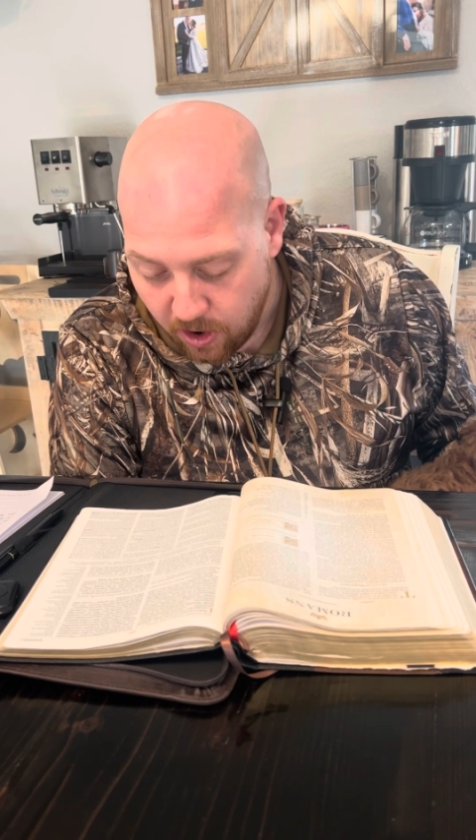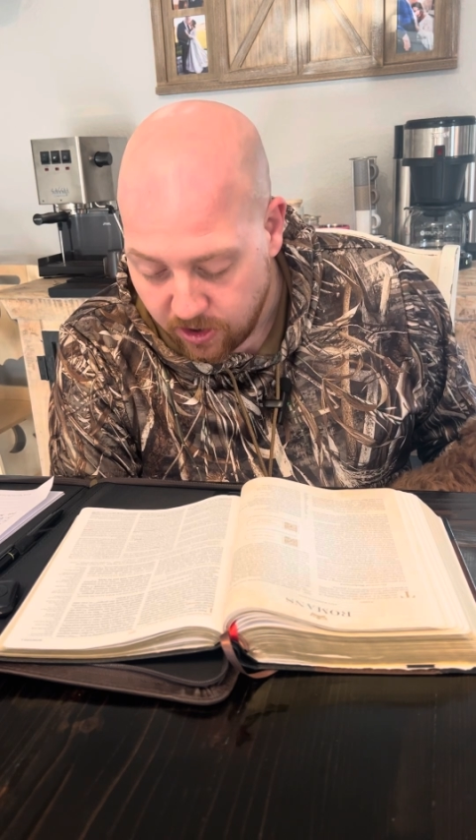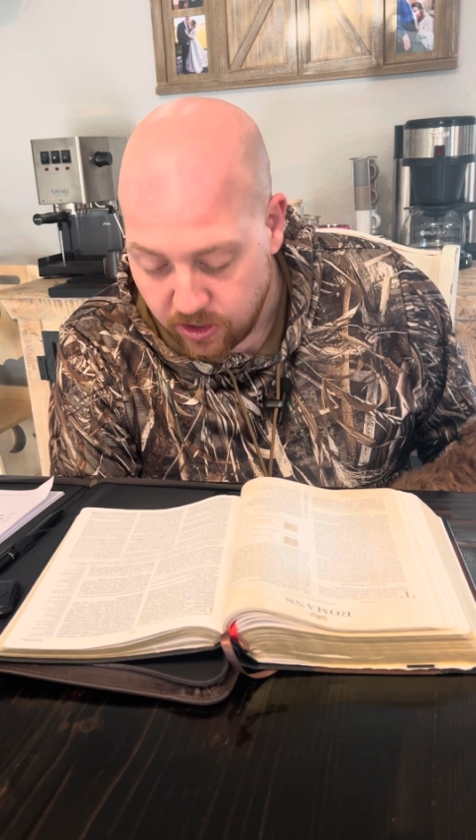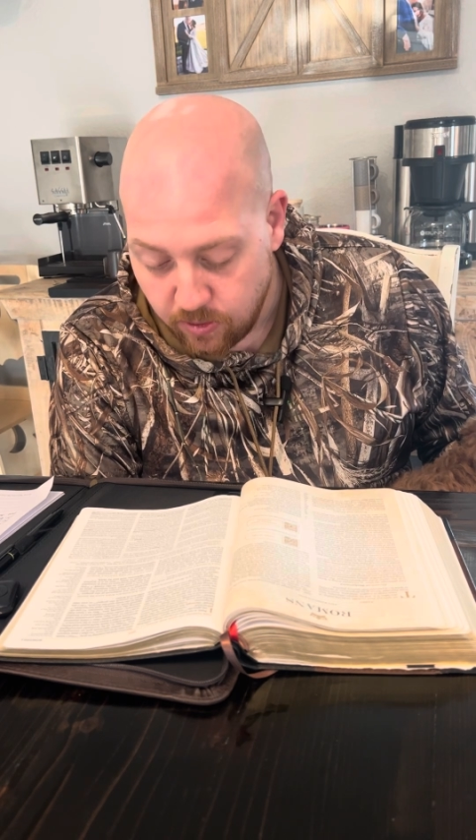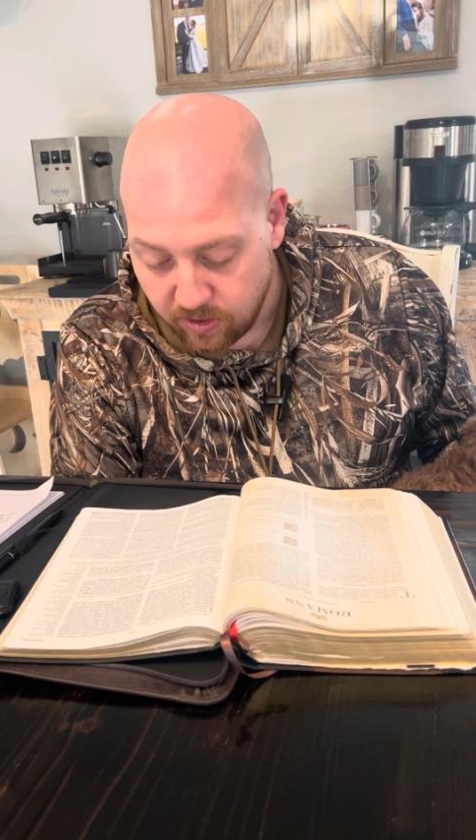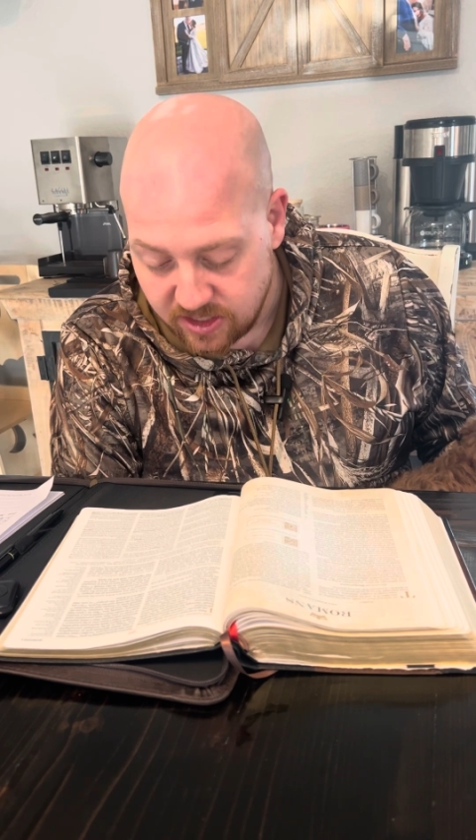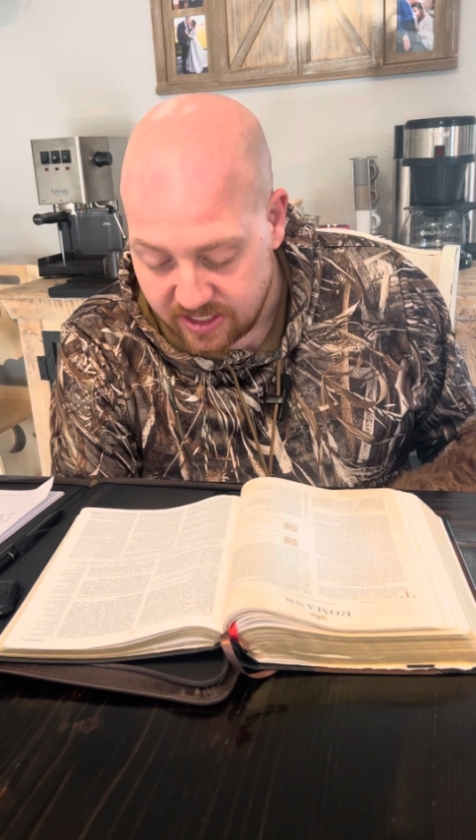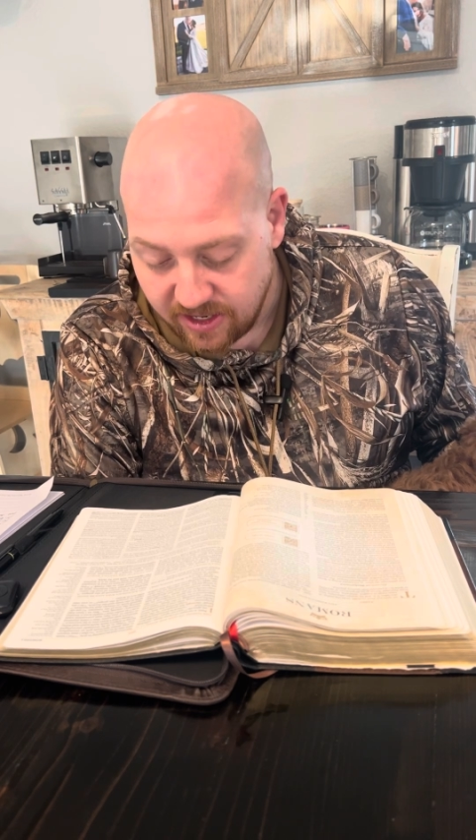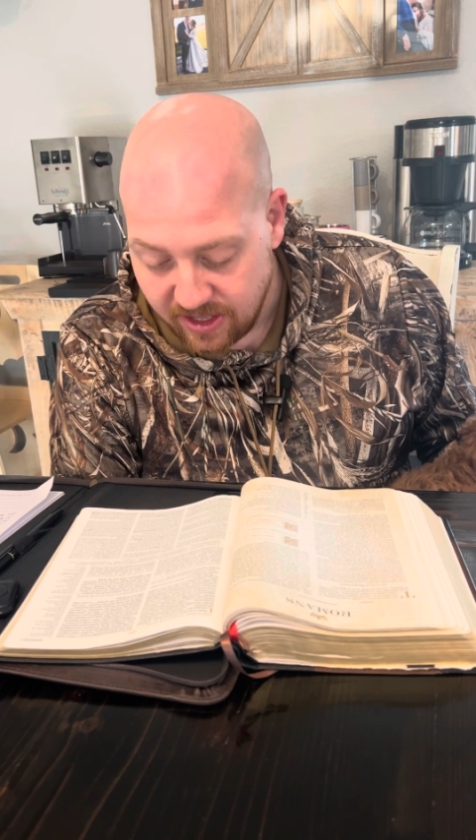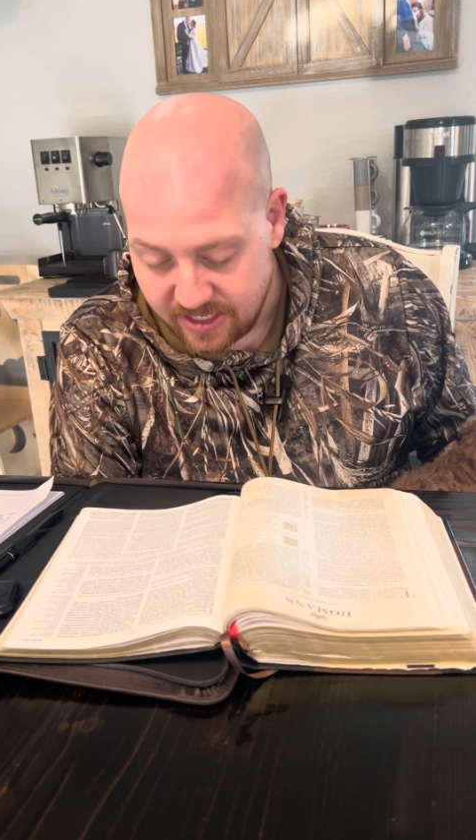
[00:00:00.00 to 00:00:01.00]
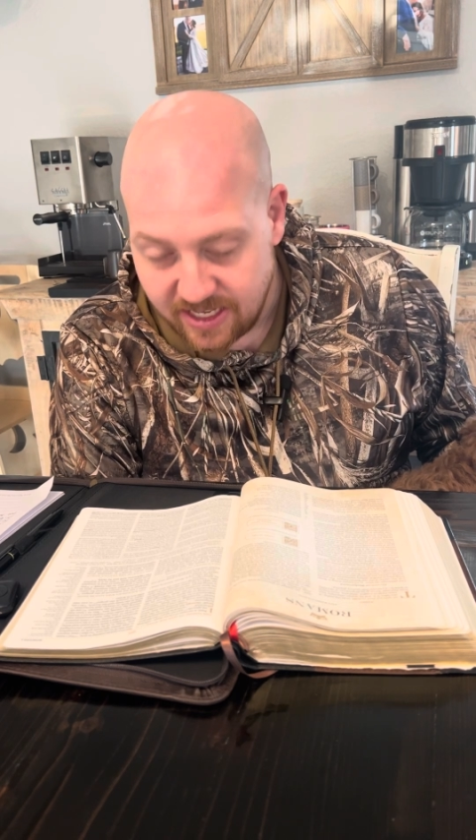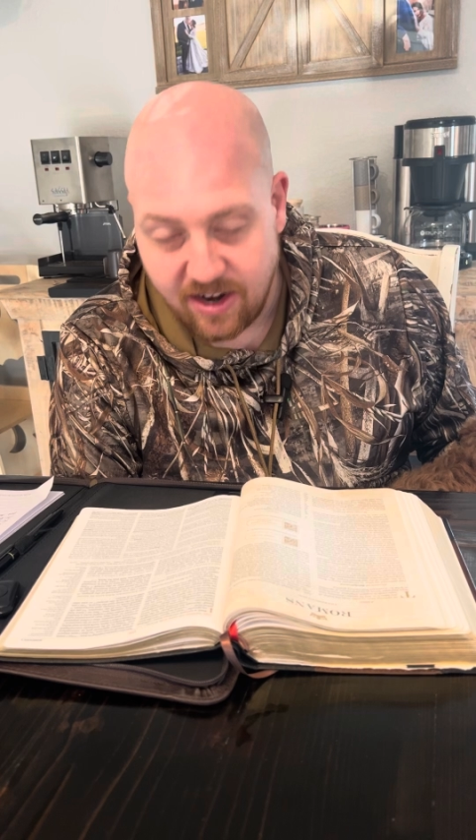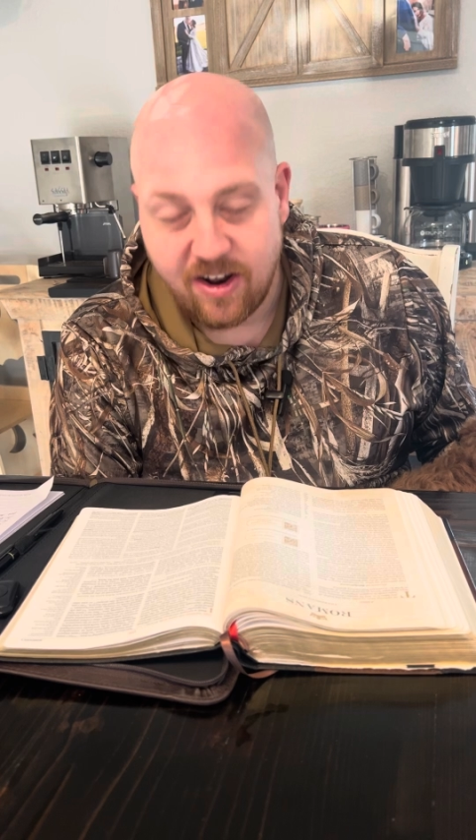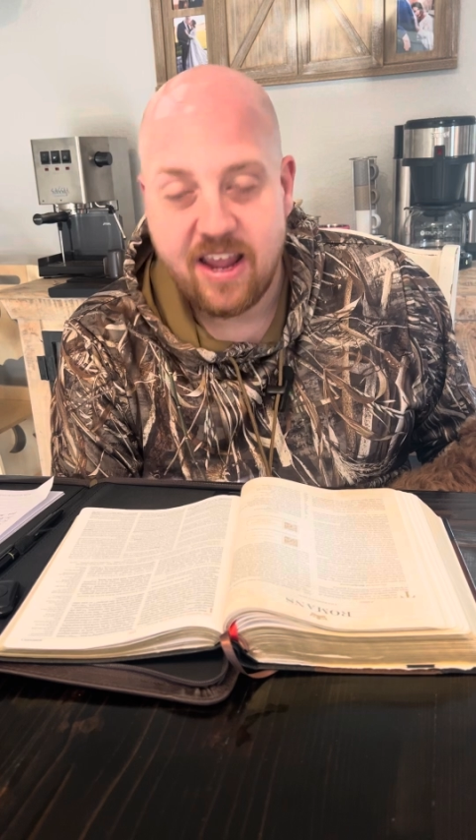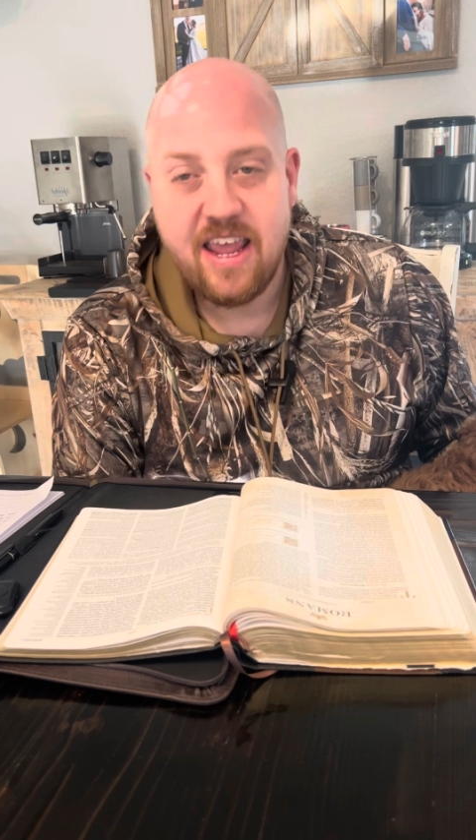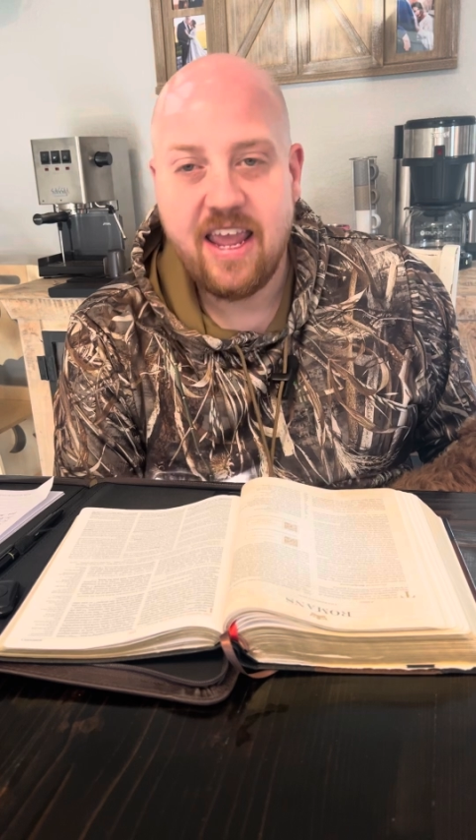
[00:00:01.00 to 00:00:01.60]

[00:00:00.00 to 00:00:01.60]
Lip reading: are still a sinner.